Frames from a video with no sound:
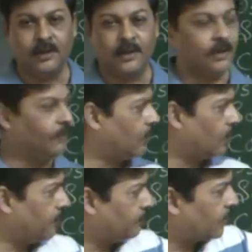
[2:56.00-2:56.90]
If you
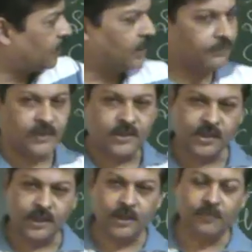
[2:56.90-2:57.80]
remember the
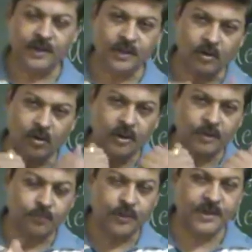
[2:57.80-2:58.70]
definition, give it
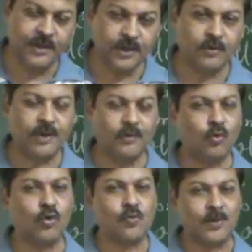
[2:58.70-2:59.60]
or put it in your
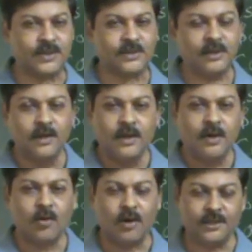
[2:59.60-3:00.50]
own
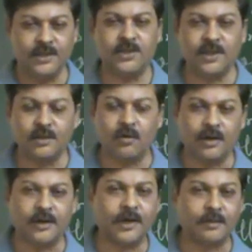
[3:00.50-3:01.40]
words. Contingent
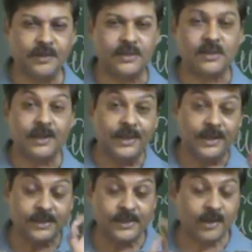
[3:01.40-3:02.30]
contract means it
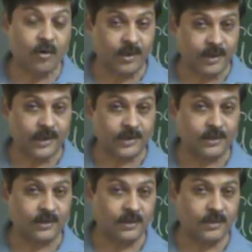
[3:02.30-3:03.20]
is a
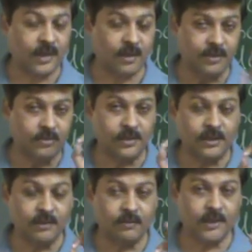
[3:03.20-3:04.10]
contract. I am
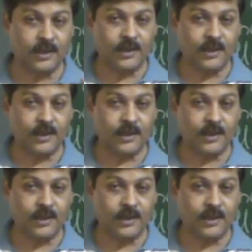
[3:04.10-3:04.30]
using the word